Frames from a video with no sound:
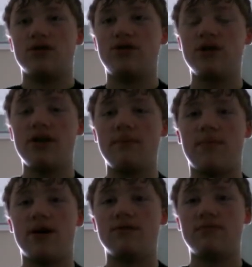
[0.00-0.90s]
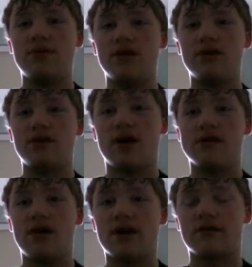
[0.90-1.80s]
Jigglypuff is
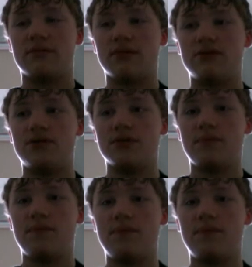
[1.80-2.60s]
unlockable too.